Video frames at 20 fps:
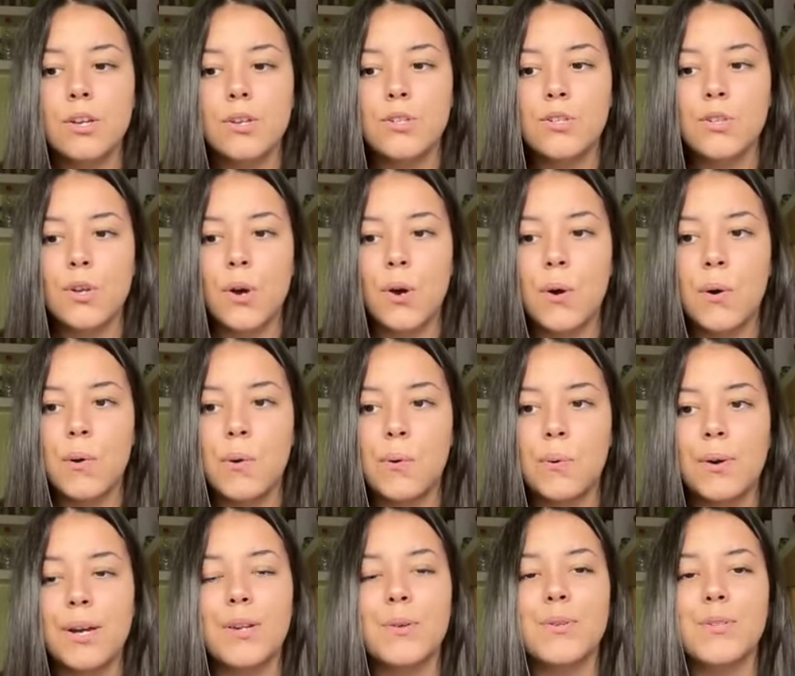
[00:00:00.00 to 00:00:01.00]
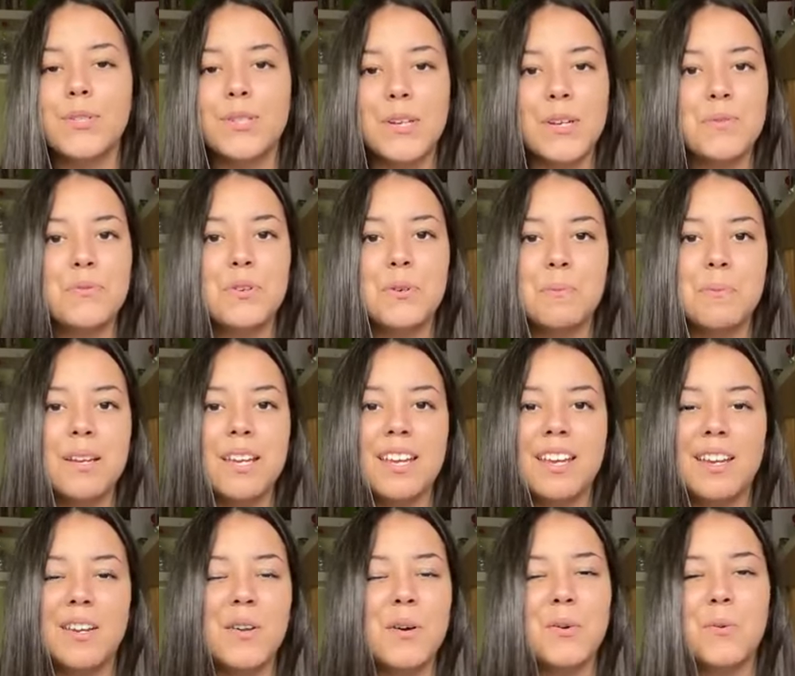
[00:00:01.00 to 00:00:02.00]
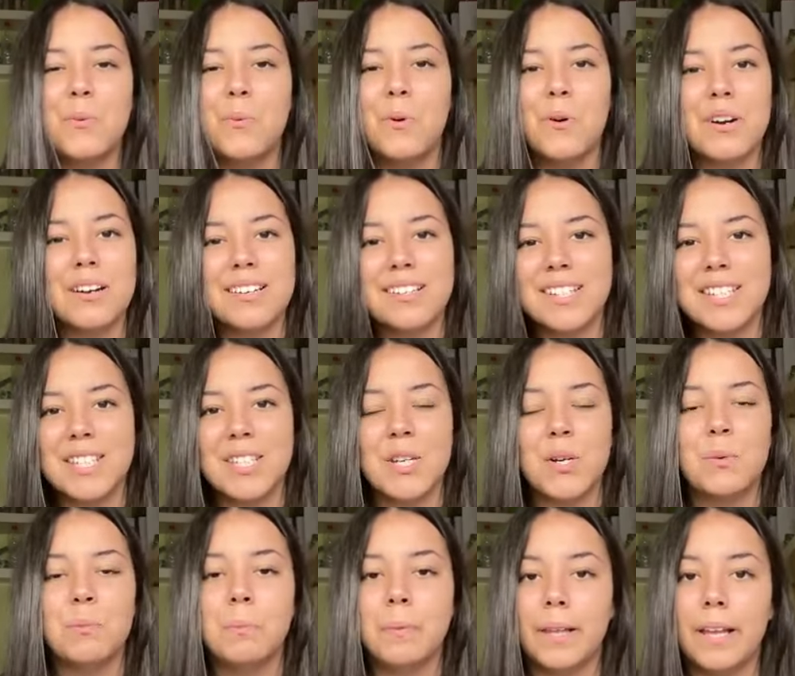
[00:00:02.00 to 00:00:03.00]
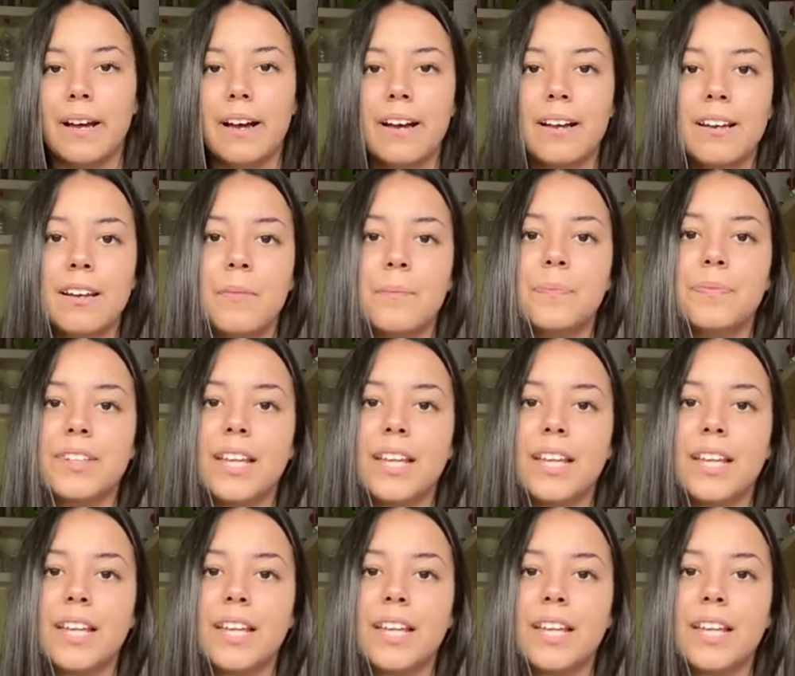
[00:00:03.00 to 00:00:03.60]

So it was good for me, no wars, no blood.